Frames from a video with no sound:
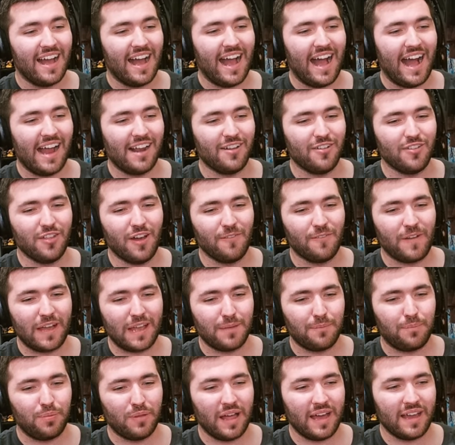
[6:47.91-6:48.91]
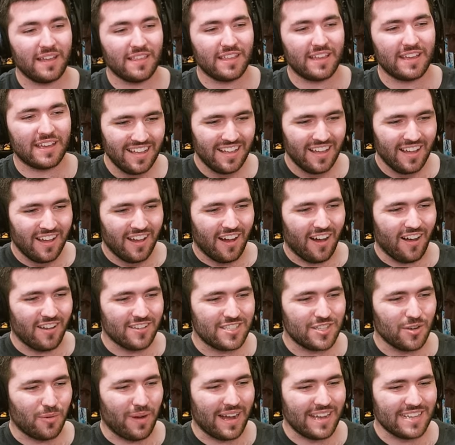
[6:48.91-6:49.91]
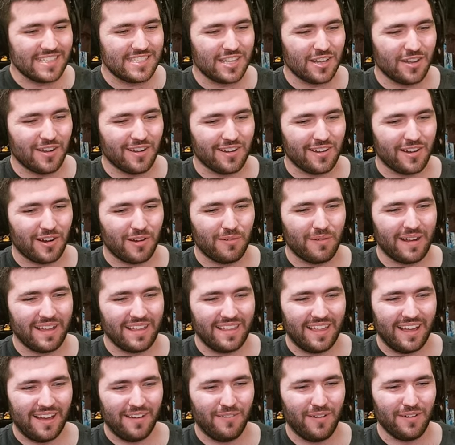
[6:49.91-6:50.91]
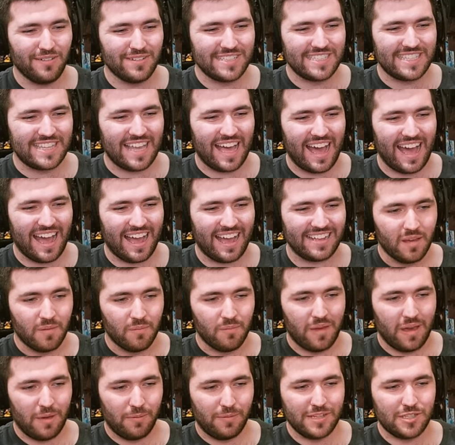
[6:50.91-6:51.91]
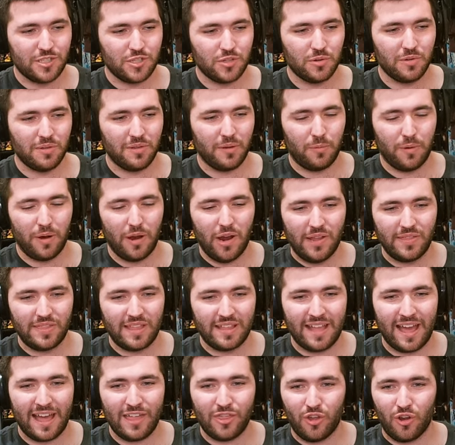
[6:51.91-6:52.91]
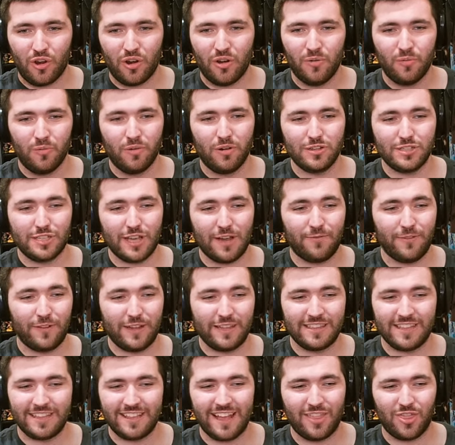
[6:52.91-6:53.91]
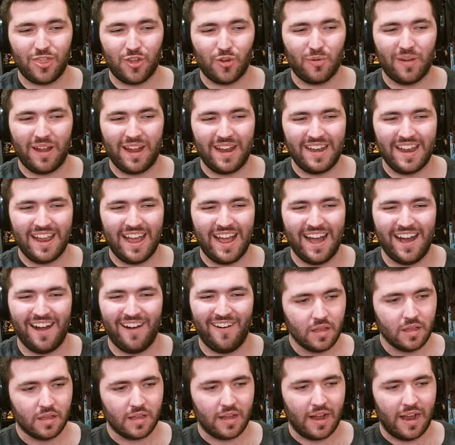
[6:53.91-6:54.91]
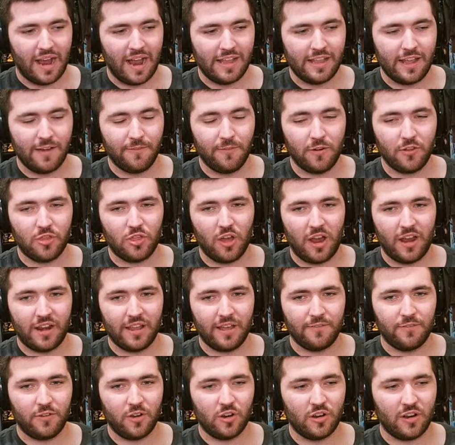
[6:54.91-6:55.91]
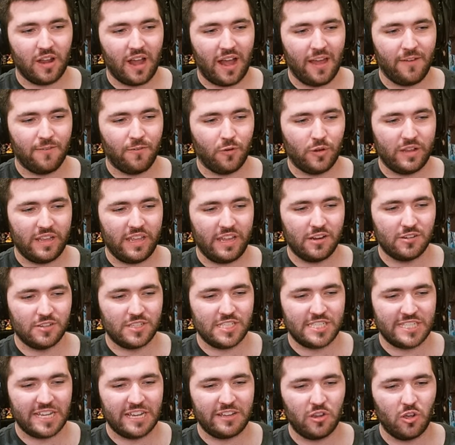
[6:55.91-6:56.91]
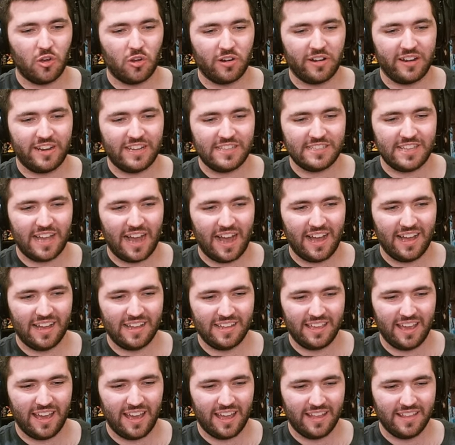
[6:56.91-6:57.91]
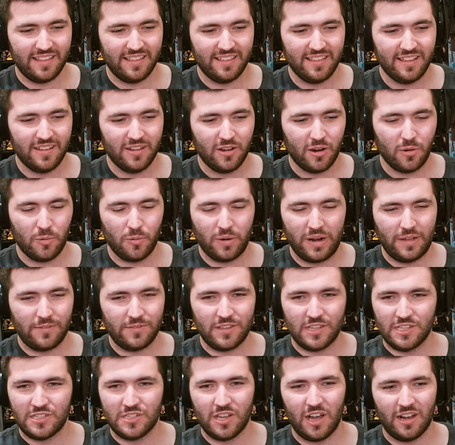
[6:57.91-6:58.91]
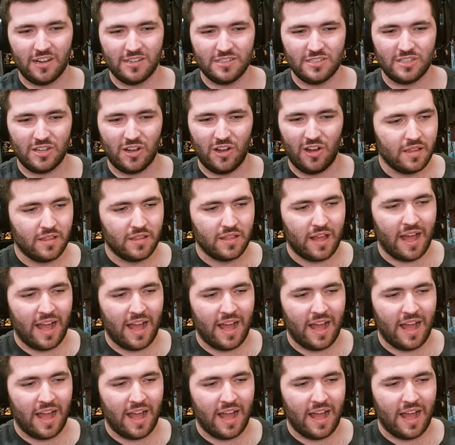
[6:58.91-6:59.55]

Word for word: I don't know if I can play this. Also, why is there a gorilla? What was that? Man, we're in the nether. We're definitely in the nether right now. God, I never thought I would hear Señorita again. Or whatever the song is called.